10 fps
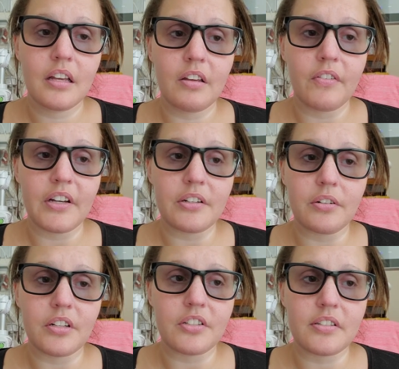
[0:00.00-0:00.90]
if I
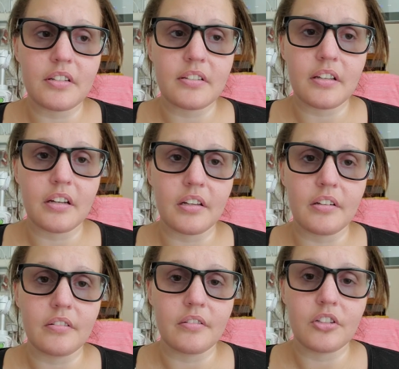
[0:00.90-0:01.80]
don't, it's
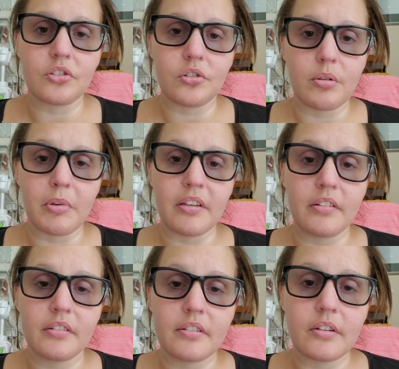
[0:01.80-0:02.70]
gonna destroy me.
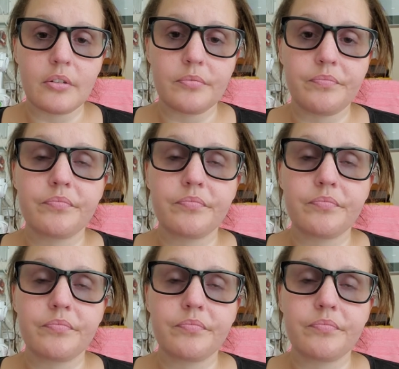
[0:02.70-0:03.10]
So